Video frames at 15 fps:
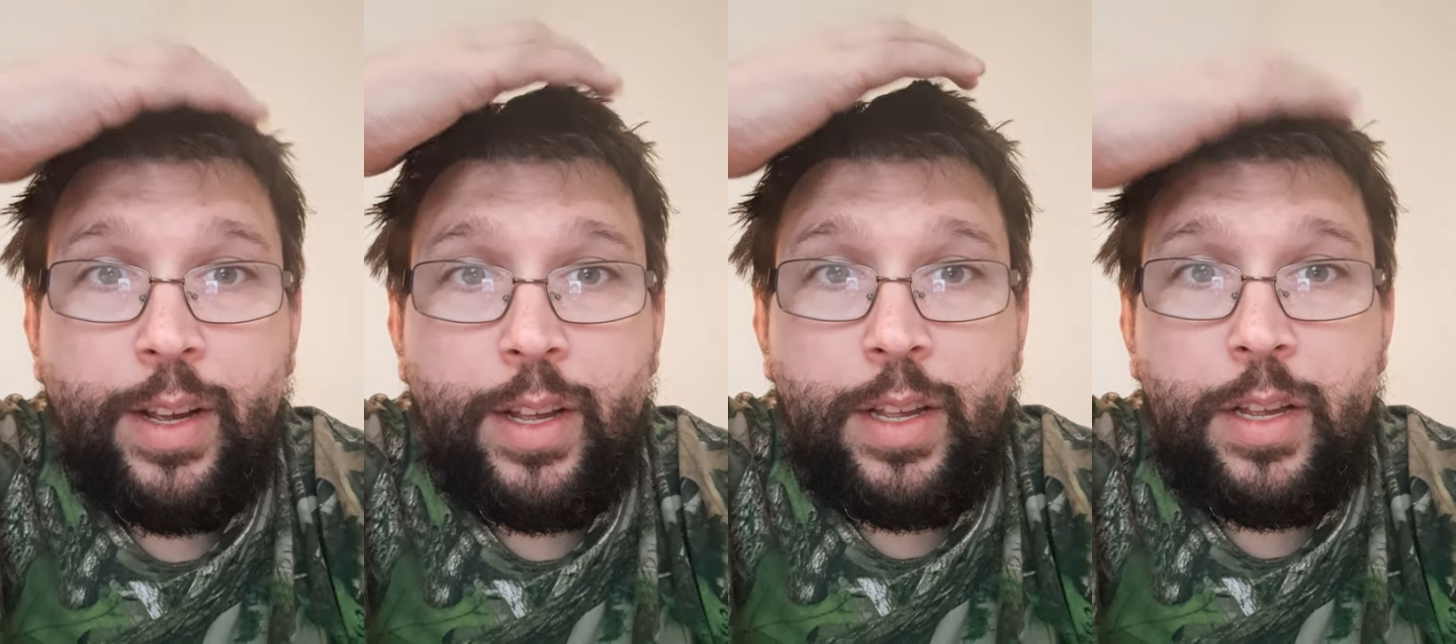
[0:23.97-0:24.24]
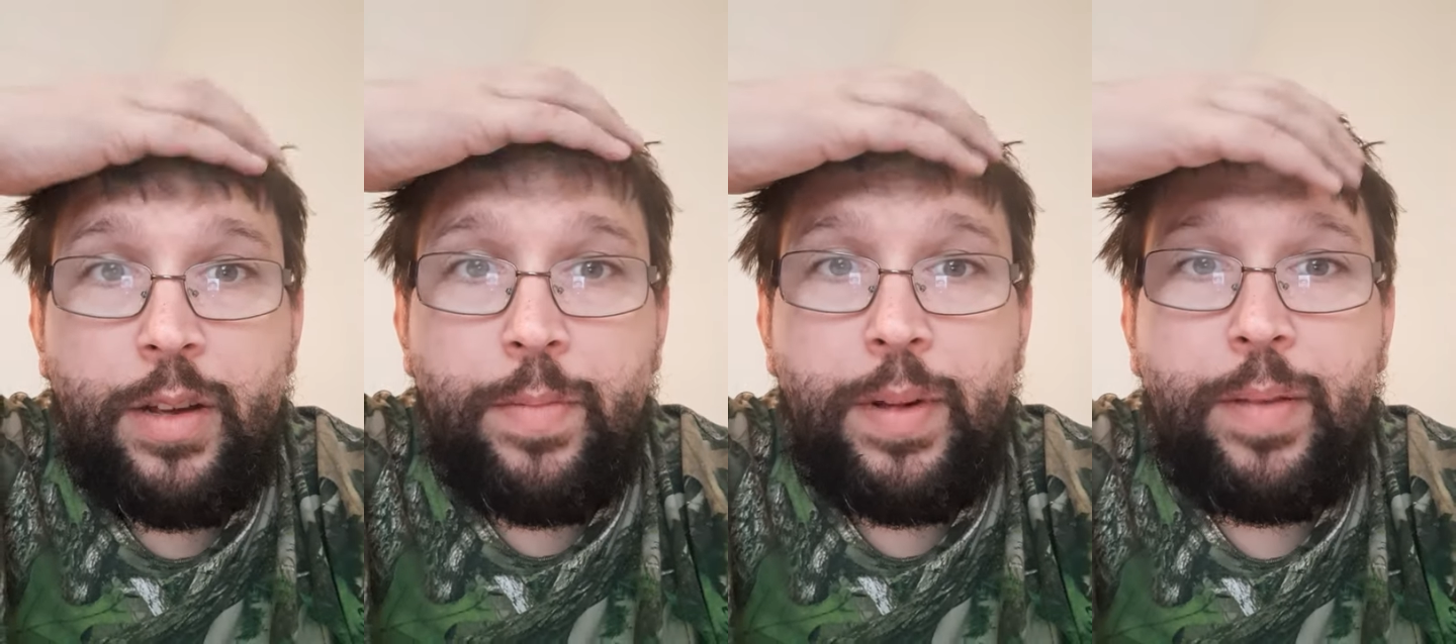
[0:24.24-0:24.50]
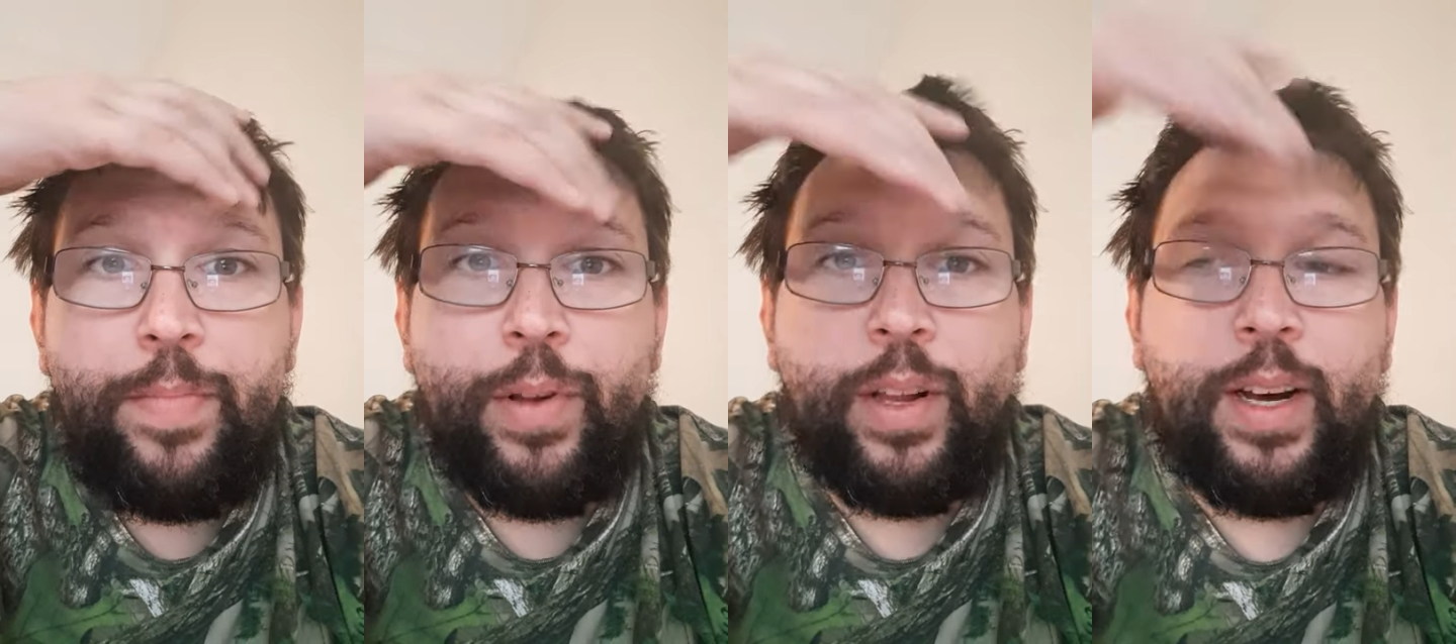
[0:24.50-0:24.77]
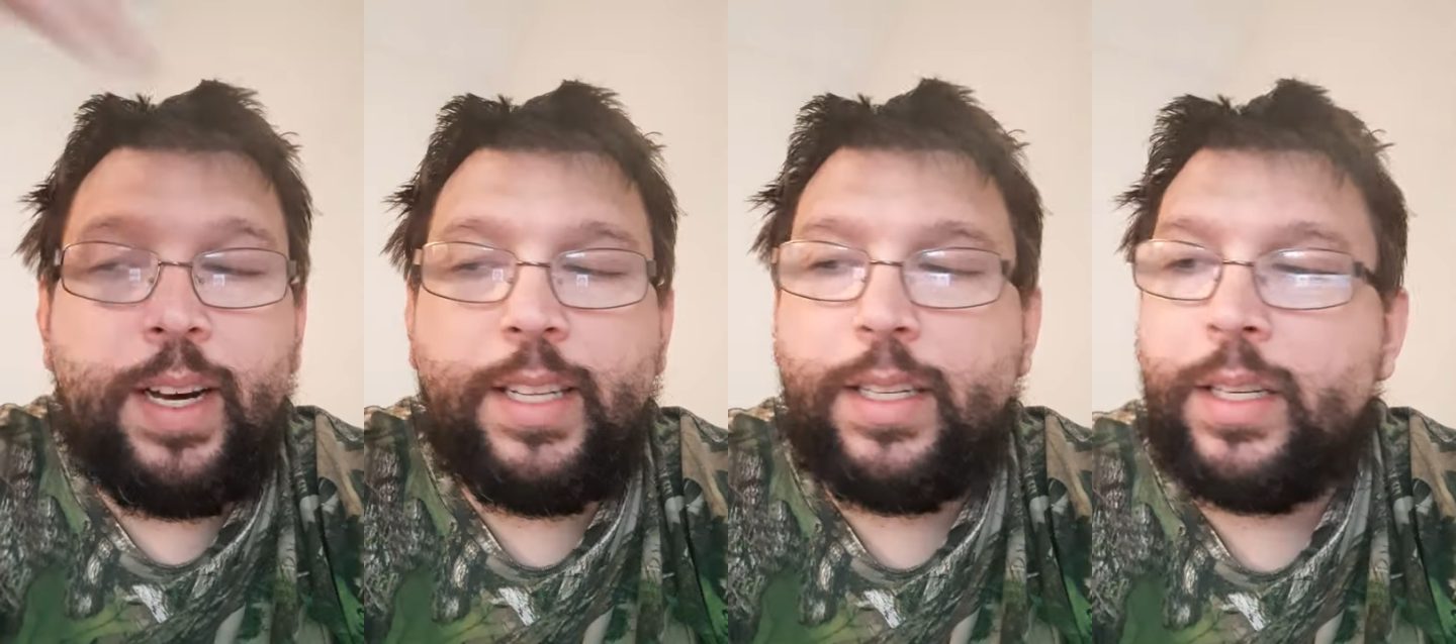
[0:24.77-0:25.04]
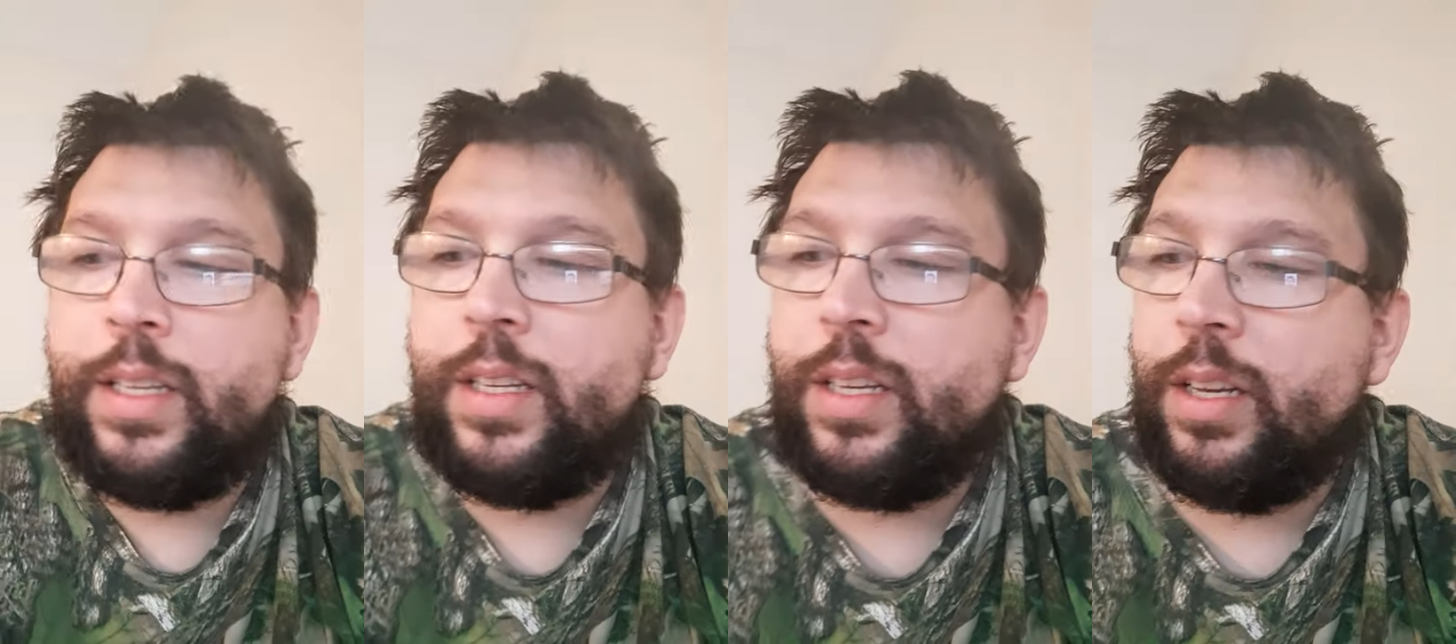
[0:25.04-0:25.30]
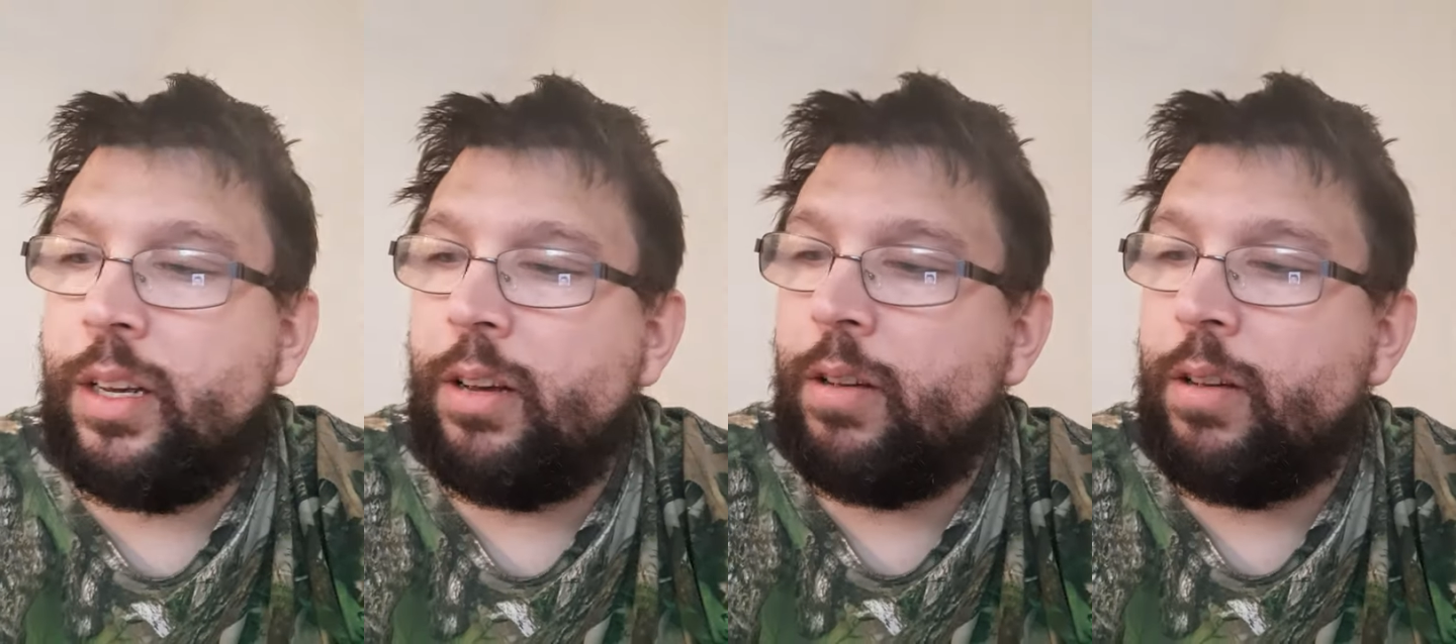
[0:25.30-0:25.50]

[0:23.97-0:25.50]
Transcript: you be blessed